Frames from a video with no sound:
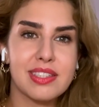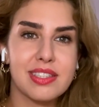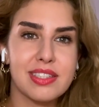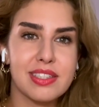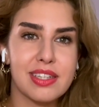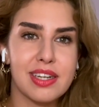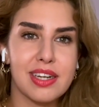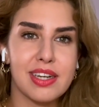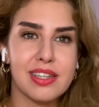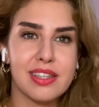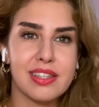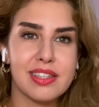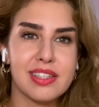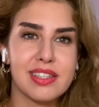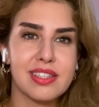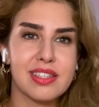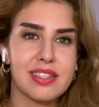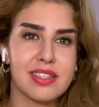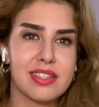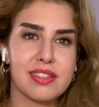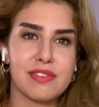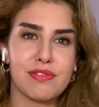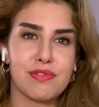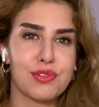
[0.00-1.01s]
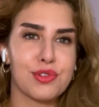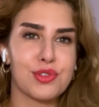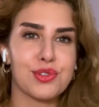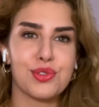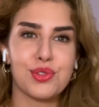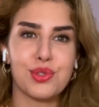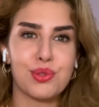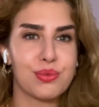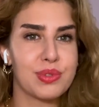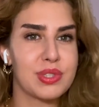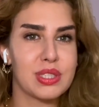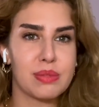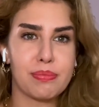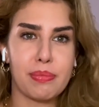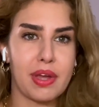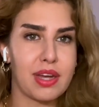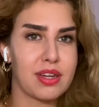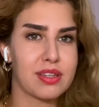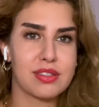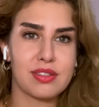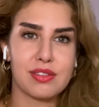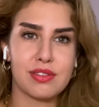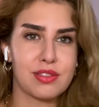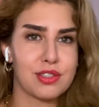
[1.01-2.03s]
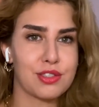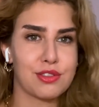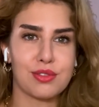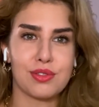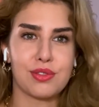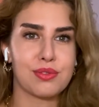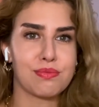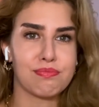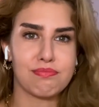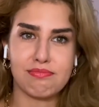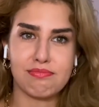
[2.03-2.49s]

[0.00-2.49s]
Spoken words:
I think if there's no respect, there's